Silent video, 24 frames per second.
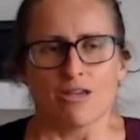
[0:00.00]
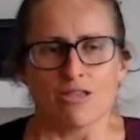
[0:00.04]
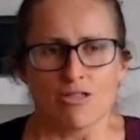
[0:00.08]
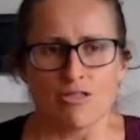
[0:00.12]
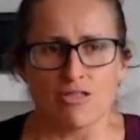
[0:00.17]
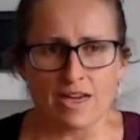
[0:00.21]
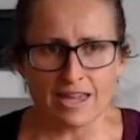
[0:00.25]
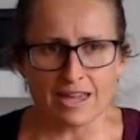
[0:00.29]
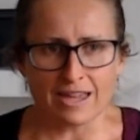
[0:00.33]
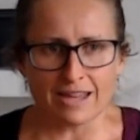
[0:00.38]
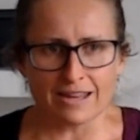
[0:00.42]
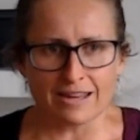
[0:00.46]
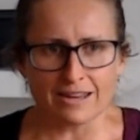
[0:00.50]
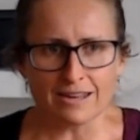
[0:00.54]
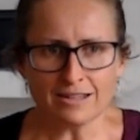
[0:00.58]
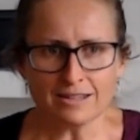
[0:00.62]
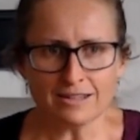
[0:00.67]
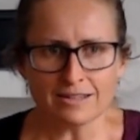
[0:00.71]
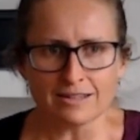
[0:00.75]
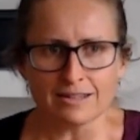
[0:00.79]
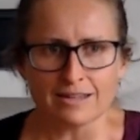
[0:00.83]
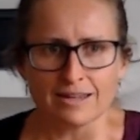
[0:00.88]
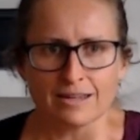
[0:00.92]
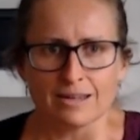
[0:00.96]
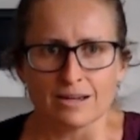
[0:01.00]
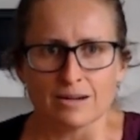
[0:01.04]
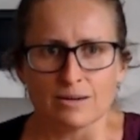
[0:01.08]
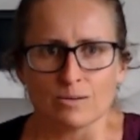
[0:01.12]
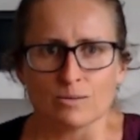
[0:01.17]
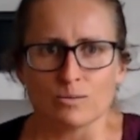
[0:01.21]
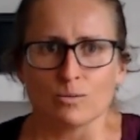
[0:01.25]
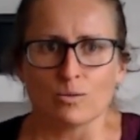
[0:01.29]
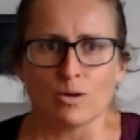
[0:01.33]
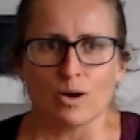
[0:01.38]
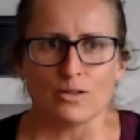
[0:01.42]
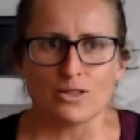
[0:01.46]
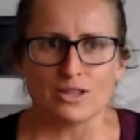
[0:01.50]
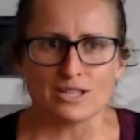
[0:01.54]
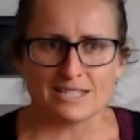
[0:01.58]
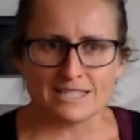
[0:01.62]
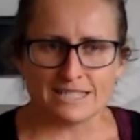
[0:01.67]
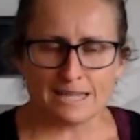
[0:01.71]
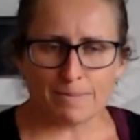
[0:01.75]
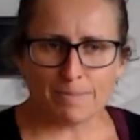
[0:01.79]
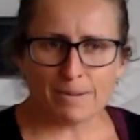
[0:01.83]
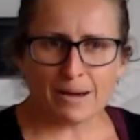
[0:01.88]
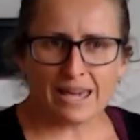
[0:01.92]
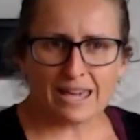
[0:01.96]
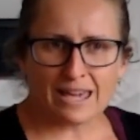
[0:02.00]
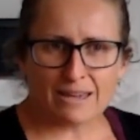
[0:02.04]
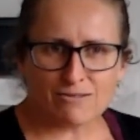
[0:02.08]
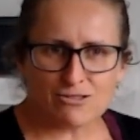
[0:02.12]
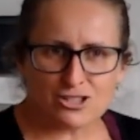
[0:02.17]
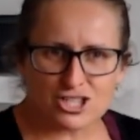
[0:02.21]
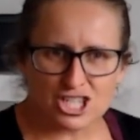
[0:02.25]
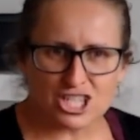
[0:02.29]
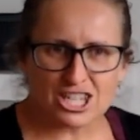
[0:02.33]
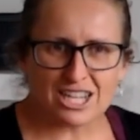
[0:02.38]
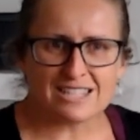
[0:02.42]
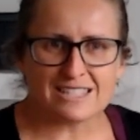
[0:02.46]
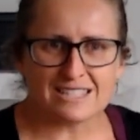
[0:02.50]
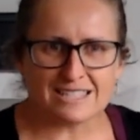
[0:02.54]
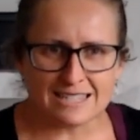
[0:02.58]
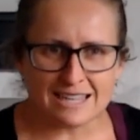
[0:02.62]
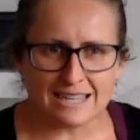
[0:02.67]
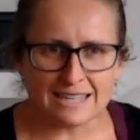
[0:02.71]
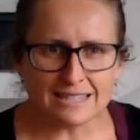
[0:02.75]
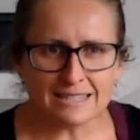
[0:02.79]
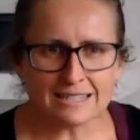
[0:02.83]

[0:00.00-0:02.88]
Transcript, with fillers: Then, the step I have just done,